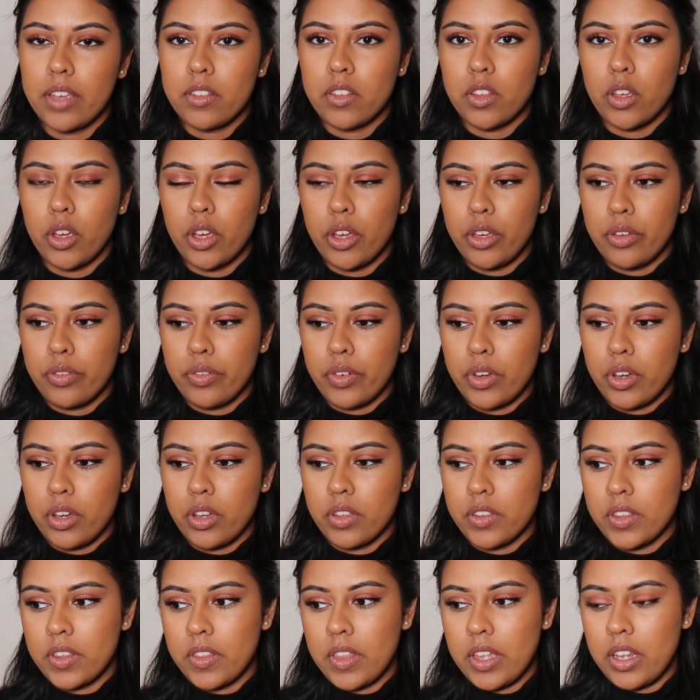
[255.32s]

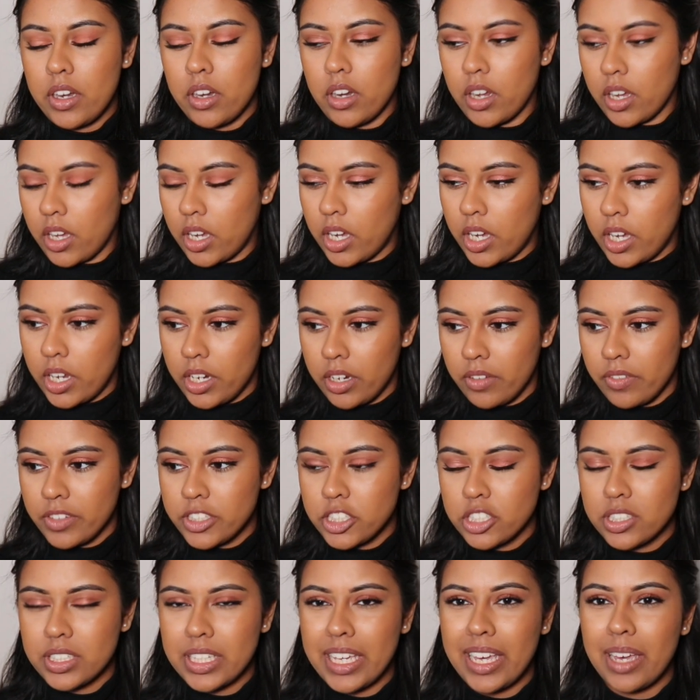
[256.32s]
So then I kind of
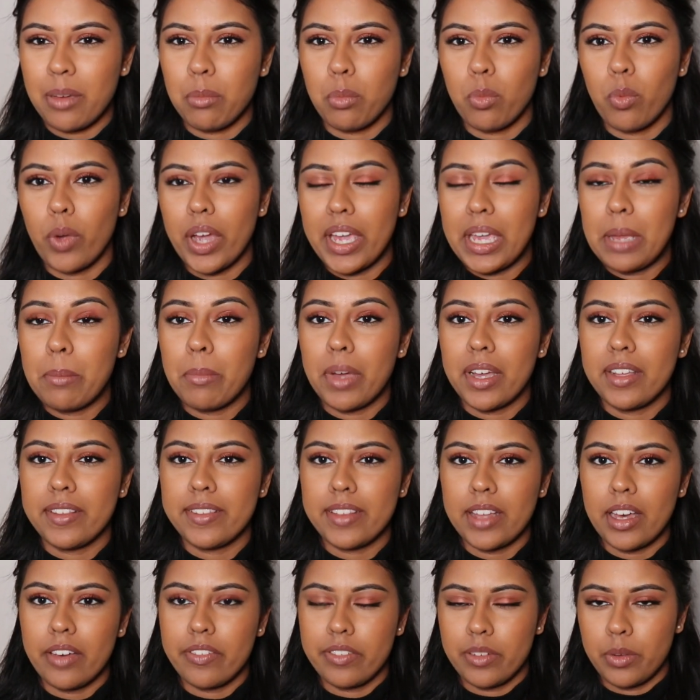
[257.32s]
just kept weighing
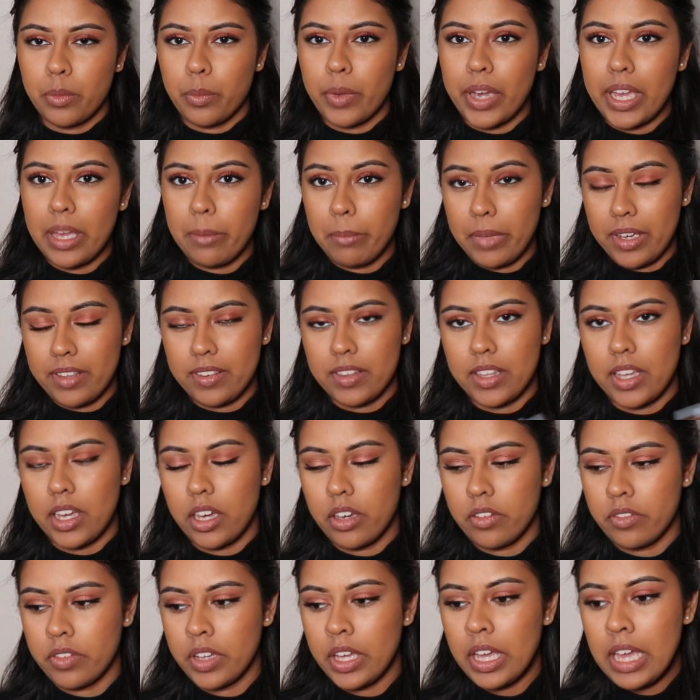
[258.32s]

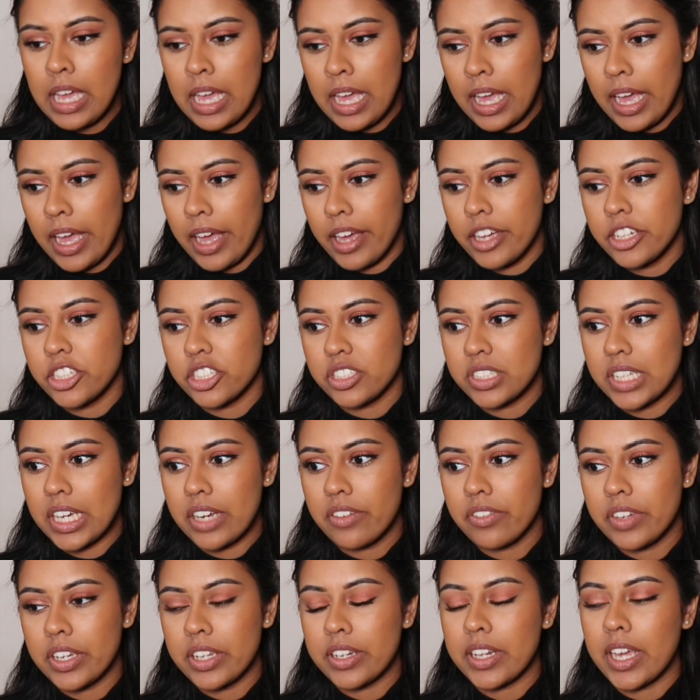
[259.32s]
myself, and just
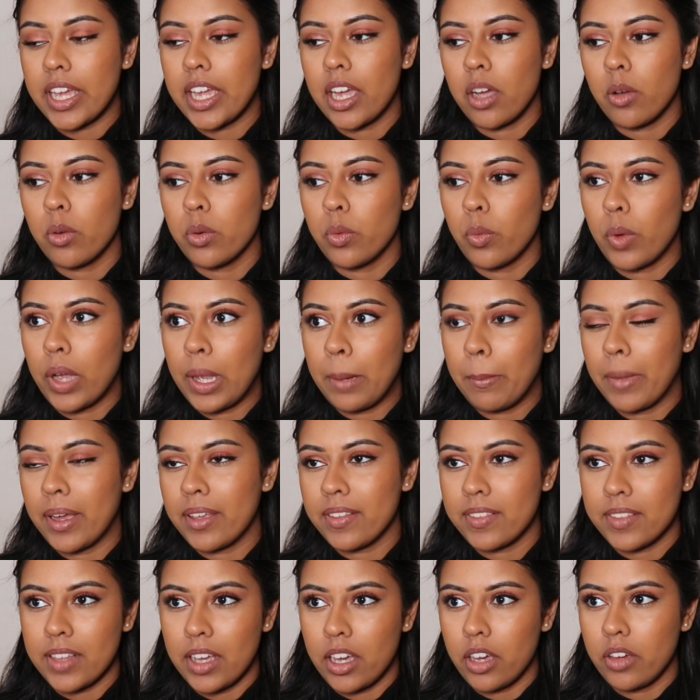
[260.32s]
every day I would weigh
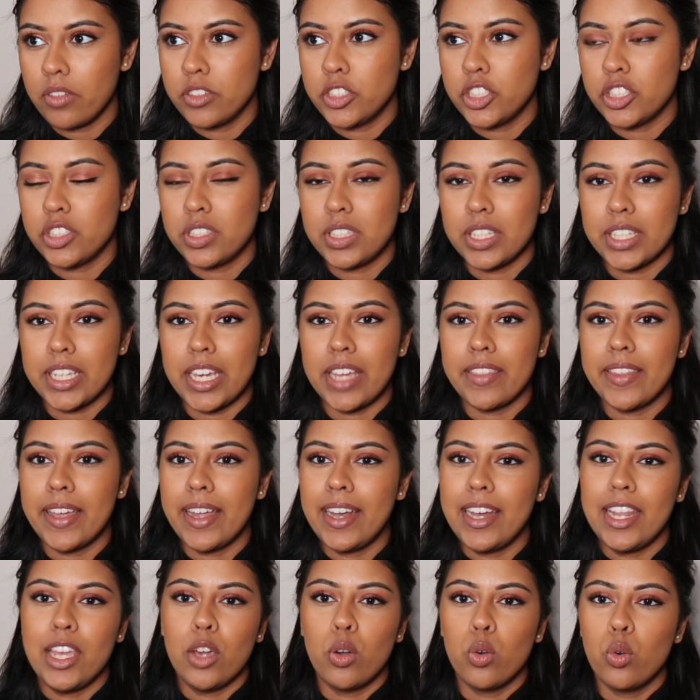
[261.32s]
myself just to get
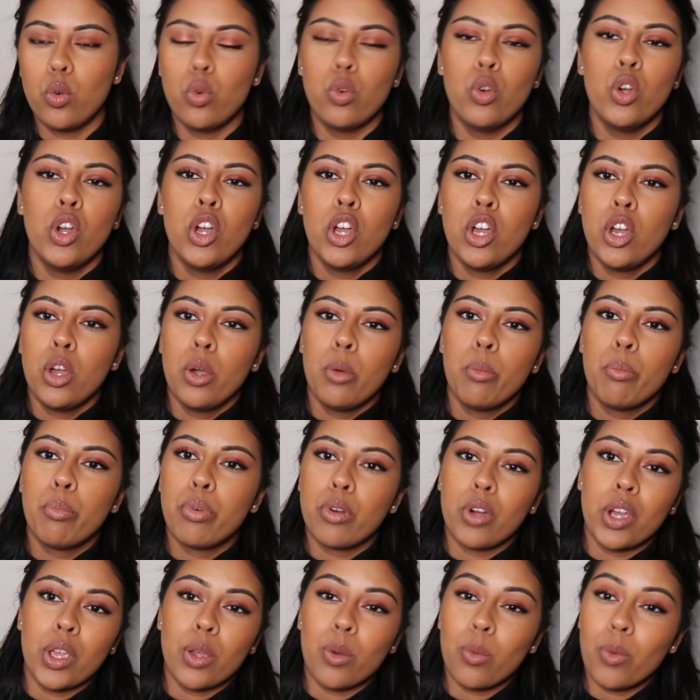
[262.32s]
that little
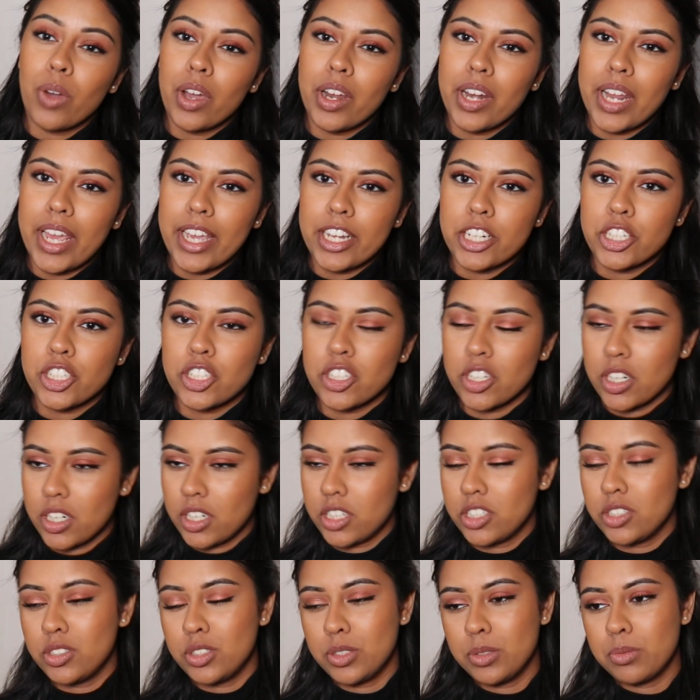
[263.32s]
0.1
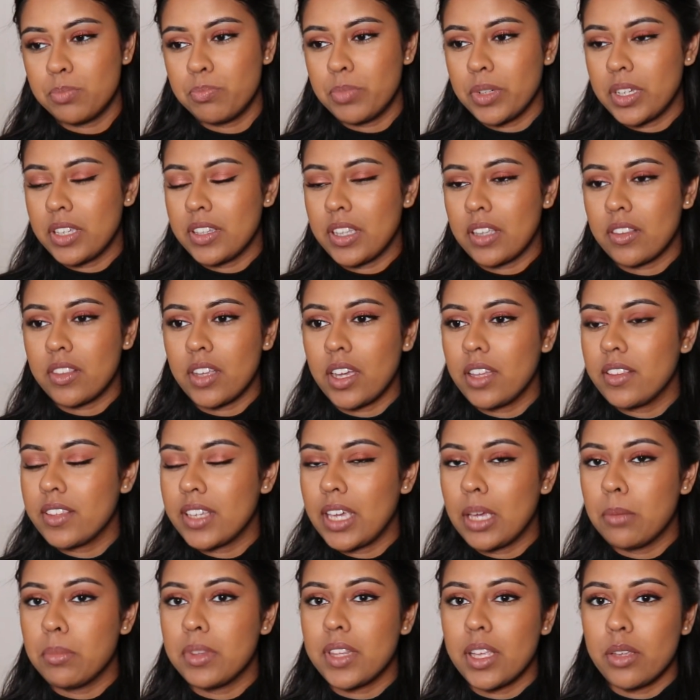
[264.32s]
extra, just because I started to
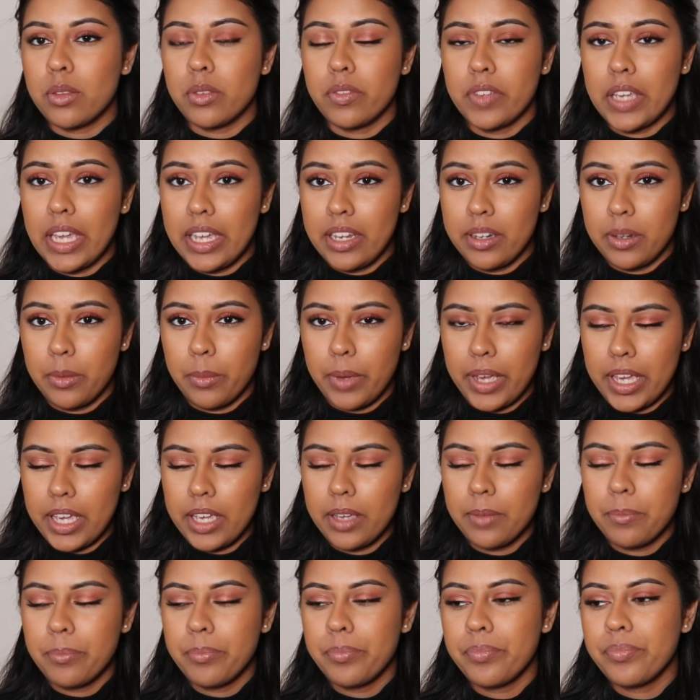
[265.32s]
get obsessed with gaining
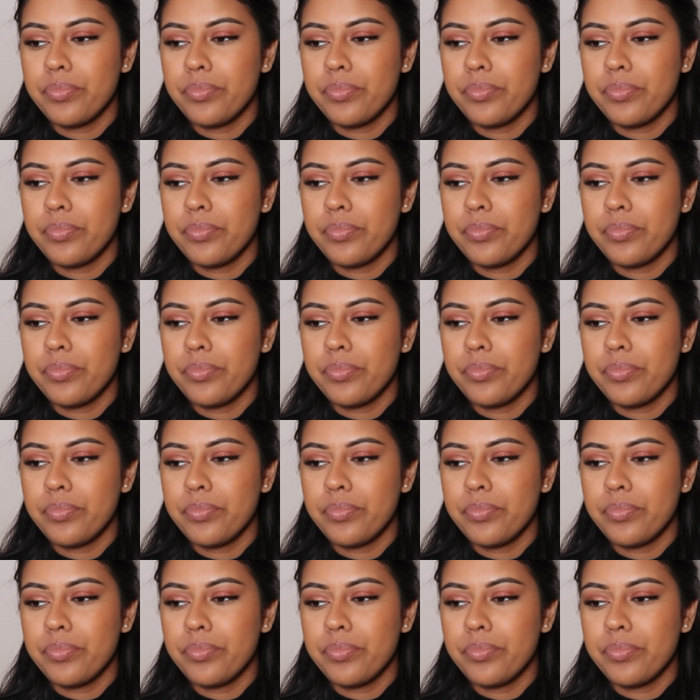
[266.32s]
weight.